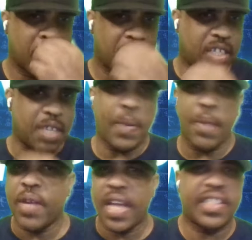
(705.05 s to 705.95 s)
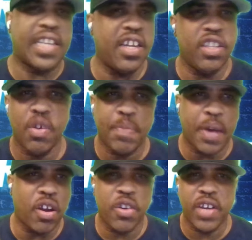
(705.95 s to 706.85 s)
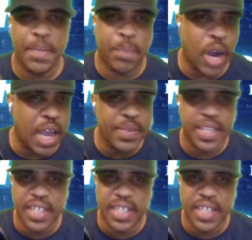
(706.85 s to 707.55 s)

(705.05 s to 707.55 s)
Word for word: See, people not telling you about all they private